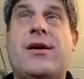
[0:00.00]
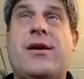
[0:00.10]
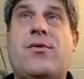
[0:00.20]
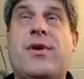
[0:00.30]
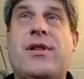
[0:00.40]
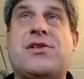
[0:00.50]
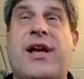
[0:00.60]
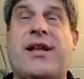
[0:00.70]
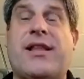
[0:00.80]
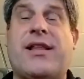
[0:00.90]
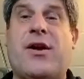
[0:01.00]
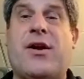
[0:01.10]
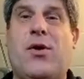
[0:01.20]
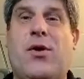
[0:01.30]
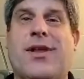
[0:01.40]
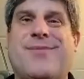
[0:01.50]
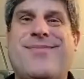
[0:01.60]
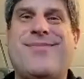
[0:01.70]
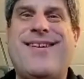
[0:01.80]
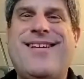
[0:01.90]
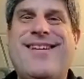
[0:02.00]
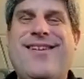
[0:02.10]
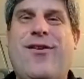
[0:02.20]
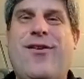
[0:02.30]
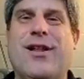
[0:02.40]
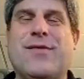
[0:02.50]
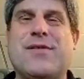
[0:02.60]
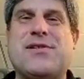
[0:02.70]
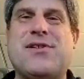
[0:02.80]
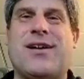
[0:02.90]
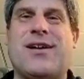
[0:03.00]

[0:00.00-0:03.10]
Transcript: really saintly and holy all of a sudden.